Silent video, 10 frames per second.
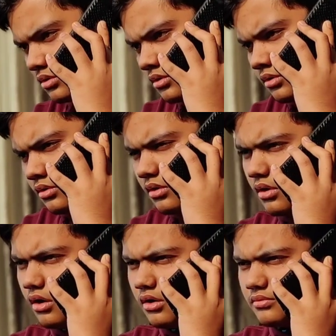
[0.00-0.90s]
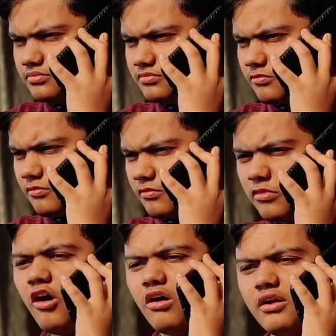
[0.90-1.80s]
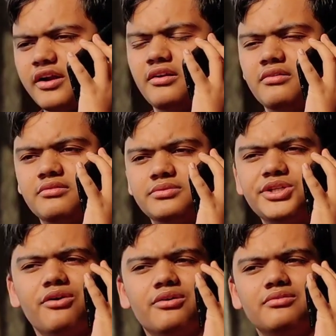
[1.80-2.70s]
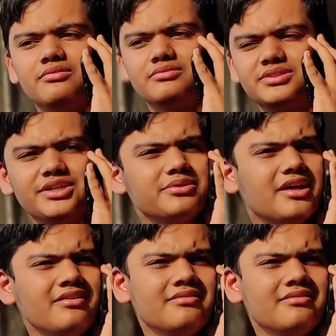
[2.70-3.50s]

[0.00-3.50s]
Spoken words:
Yeah, alright. Sure. See you then.